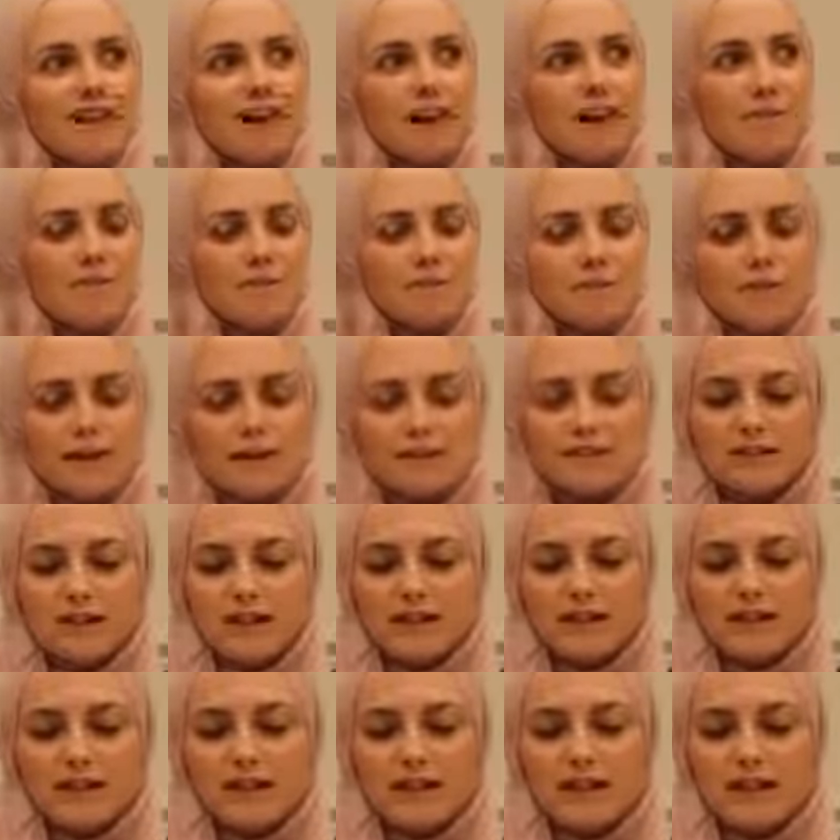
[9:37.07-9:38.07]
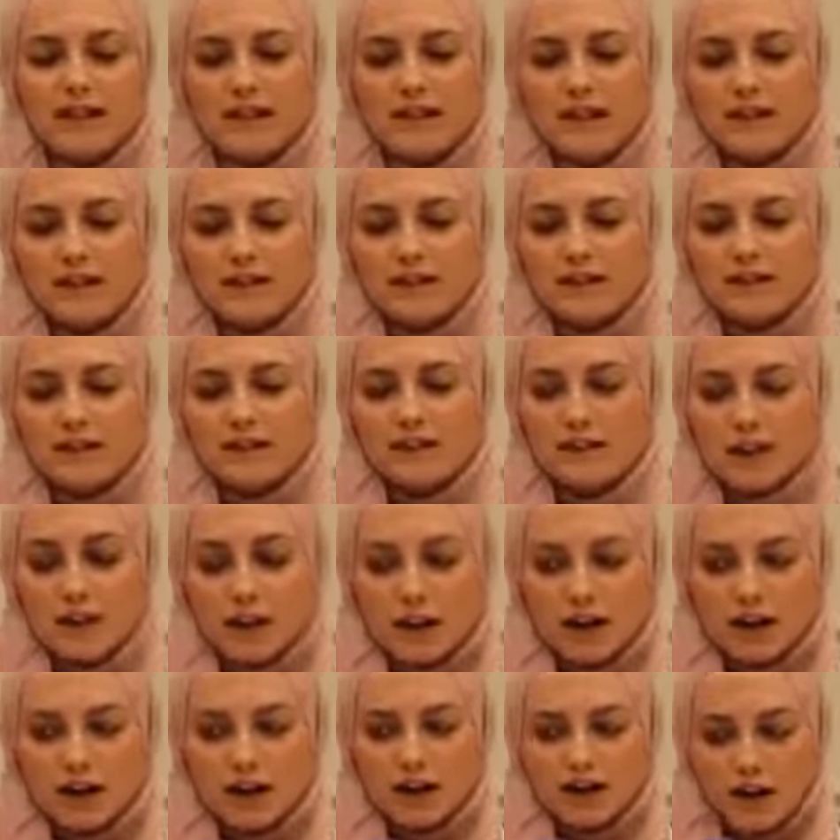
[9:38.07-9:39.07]
So I think
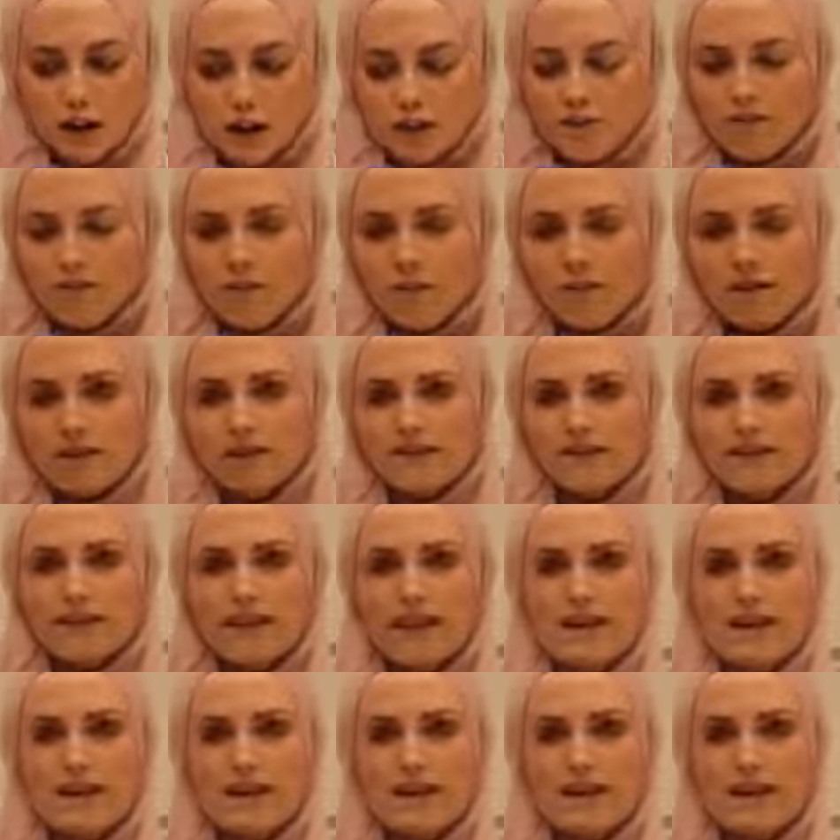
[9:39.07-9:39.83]
converts